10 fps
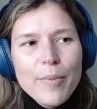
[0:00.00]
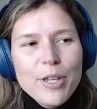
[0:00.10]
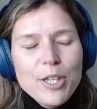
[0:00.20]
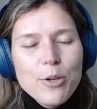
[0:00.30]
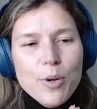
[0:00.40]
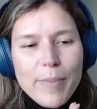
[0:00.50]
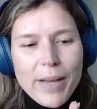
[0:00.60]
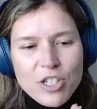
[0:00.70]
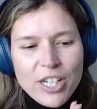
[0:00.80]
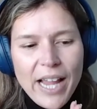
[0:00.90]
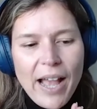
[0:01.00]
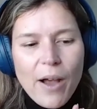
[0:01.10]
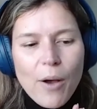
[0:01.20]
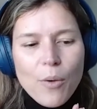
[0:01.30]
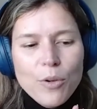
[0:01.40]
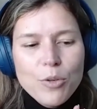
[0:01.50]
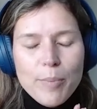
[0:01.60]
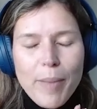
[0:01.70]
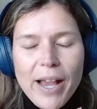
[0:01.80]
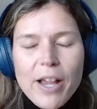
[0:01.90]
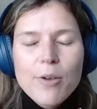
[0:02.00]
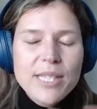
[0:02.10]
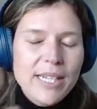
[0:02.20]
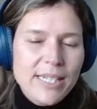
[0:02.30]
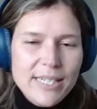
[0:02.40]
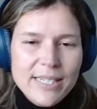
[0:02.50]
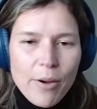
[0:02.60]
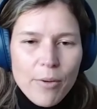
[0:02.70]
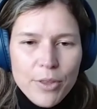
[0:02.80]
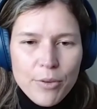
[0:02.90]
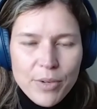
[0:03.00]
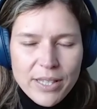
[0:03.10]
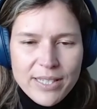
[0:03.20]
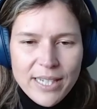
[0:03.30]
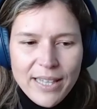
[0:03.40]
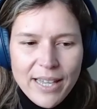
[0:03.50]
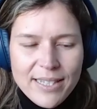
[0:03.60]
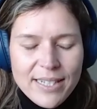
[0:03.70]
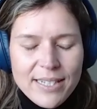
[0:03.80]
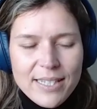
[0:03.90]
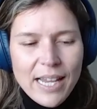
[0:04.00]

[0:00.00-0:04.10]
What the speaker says: You were mentioning how you can buy homes at a discount with a real estate license.